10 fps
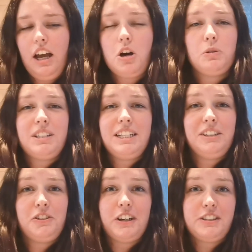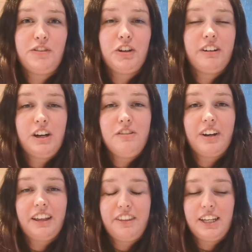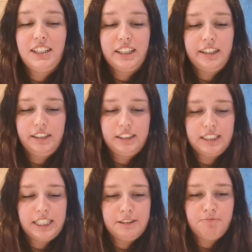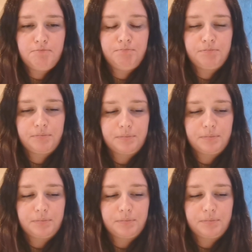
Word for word: I'll see into transferring over, I think. Um,